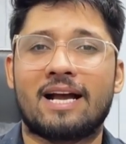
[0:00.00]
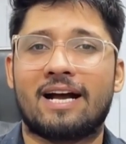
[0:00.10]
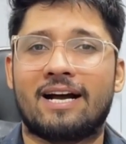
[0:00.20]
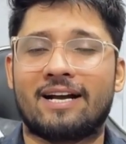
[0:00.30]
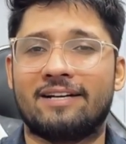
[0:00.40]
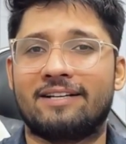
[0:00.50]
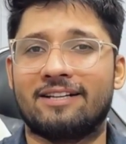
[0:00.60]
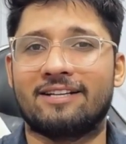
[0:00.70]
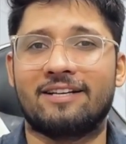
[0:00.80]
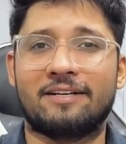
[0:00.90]
And
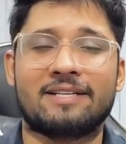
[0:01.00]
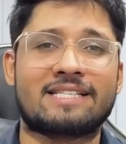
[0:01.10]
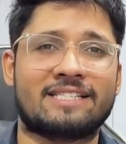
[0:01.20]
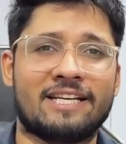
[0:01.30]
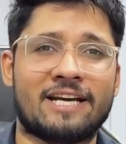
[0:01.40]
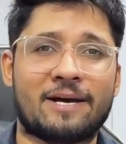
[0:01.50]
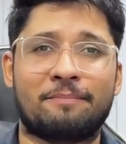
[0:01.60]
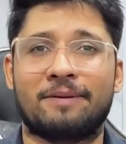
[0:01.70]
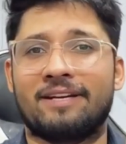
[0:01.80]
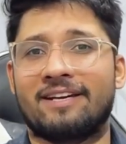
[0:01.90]
till then, stay
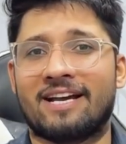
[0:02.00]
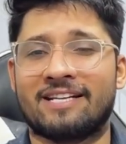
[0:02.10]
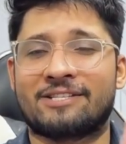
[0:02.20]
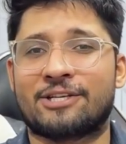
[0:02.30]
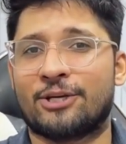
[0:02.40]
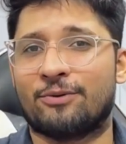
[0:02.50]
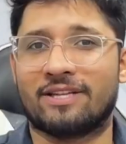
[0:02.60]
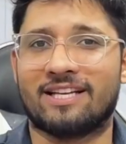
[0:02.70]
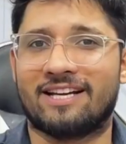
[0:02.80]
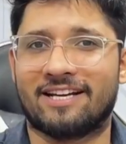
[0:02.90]
happy and see you
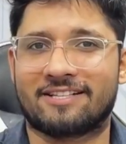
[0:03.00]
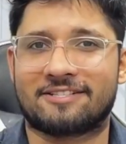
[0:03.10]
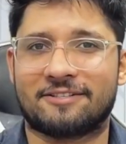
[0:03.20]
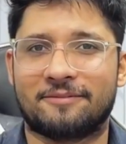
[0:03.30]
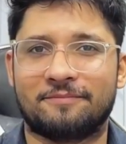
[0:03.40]
in the next.